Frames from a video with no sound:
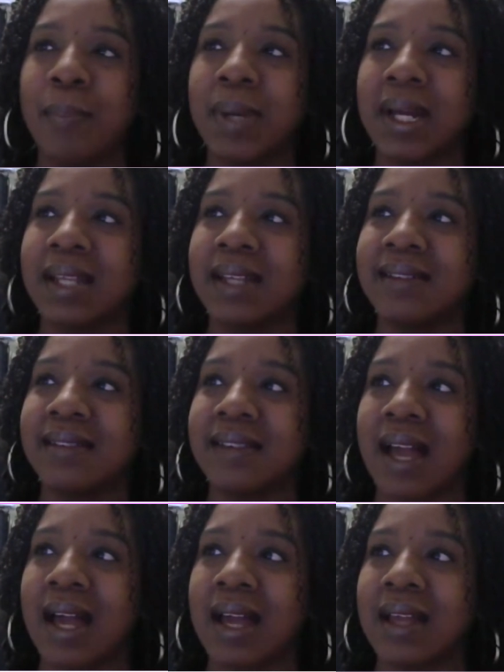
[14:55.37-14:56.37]
but it's
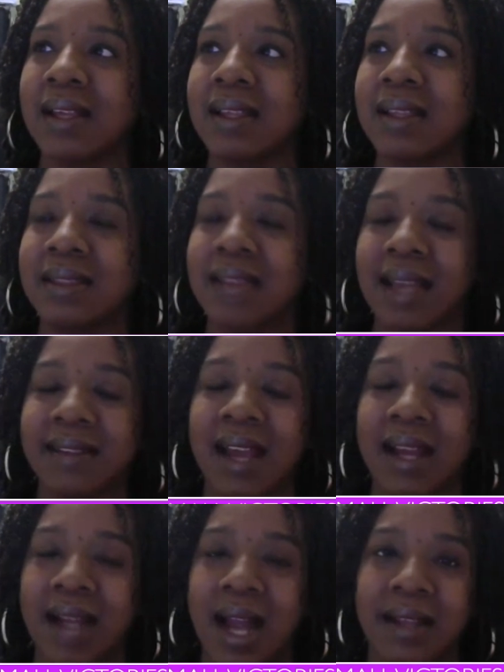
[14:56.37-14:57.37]
not, that's
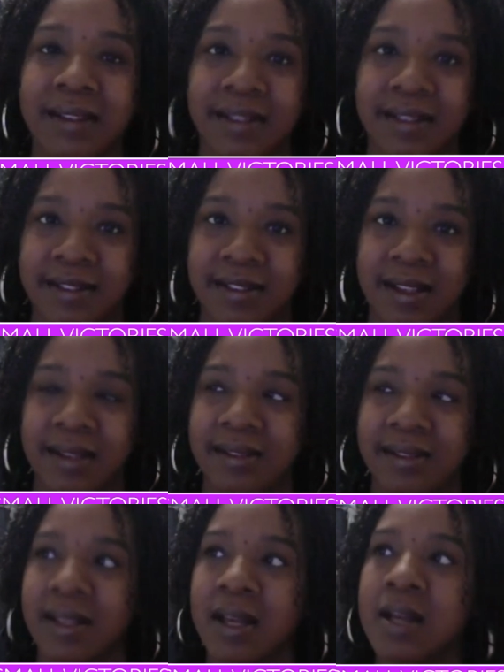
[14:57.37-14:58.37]
not God's
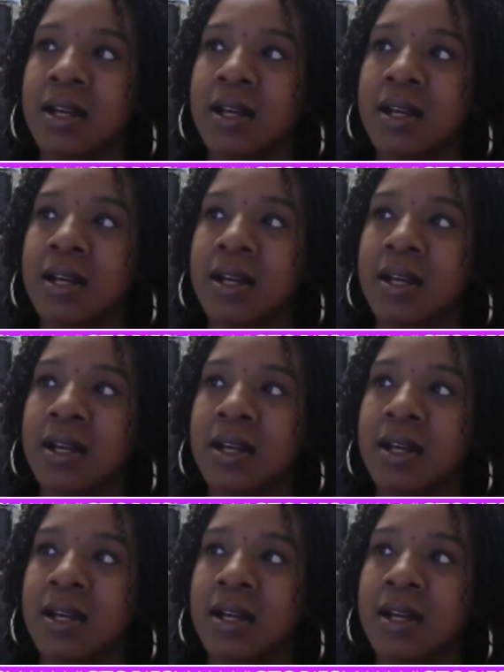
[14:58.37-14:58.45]
success.